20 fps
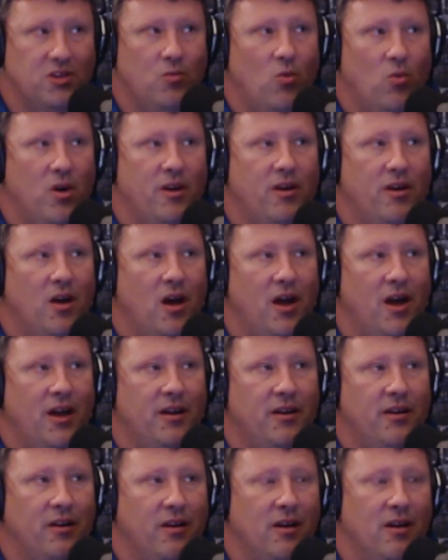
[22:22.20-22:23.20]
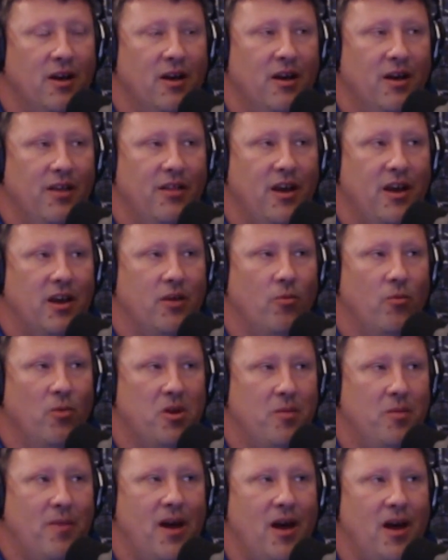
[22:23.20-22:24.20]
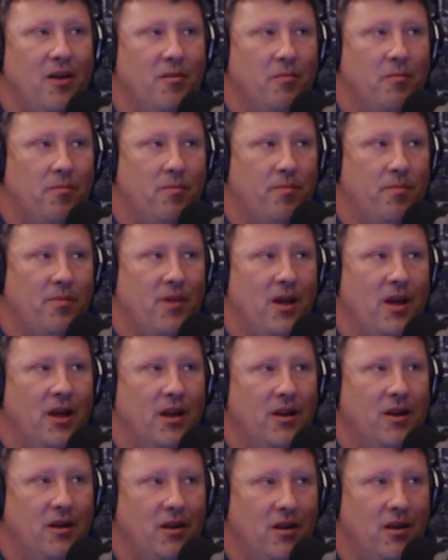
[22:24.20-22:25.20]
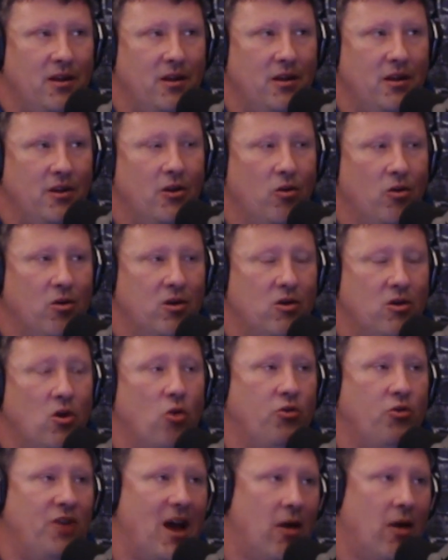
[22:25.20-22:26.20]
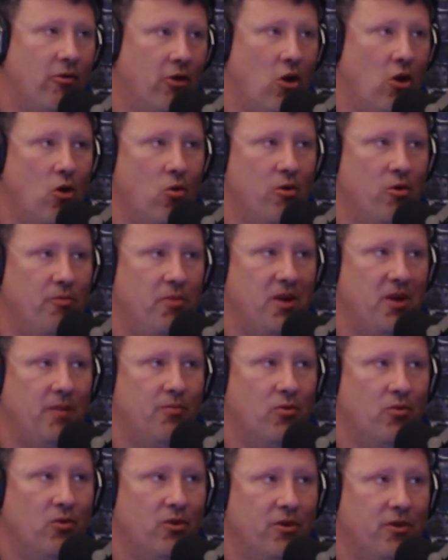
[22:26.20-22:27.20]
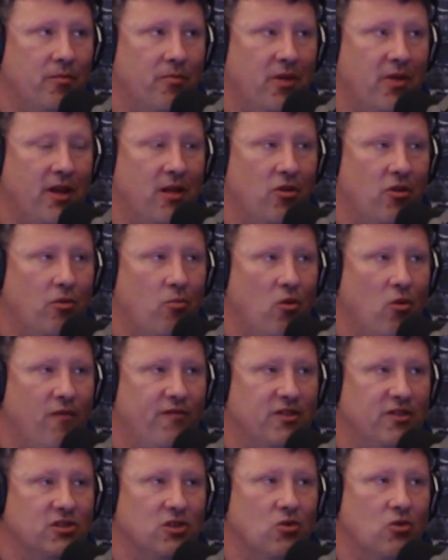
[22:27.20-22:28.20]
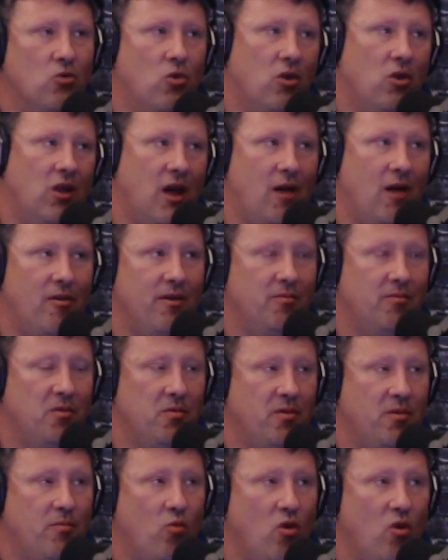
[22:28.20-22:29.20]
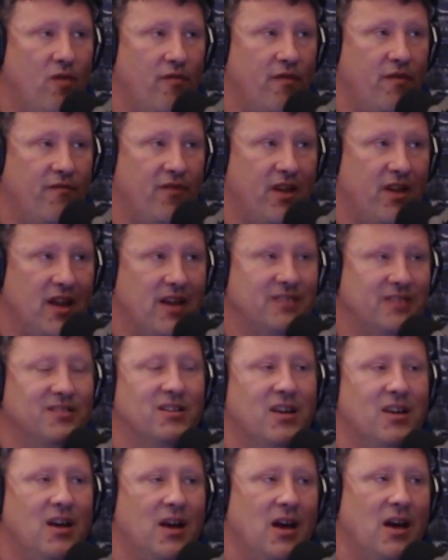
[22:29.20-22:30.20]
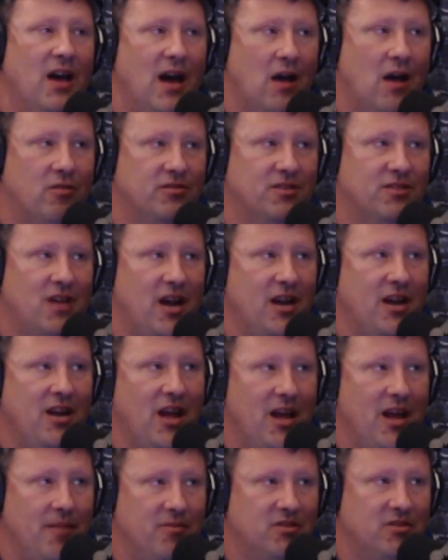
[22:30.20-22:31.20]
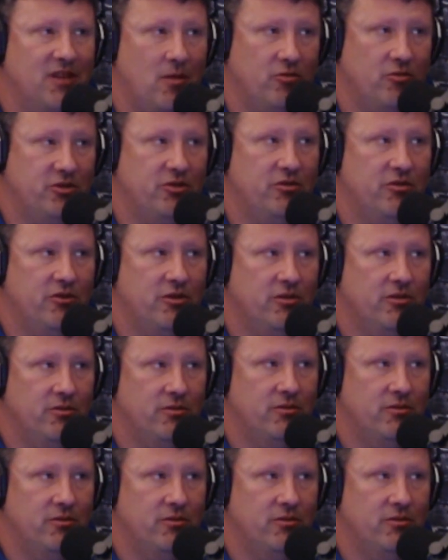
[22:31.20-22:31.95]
and whatnot, and that can rebound and go down low with people and play a little more physical, allow him to be more of a finesse outside game? Is that what you'd do?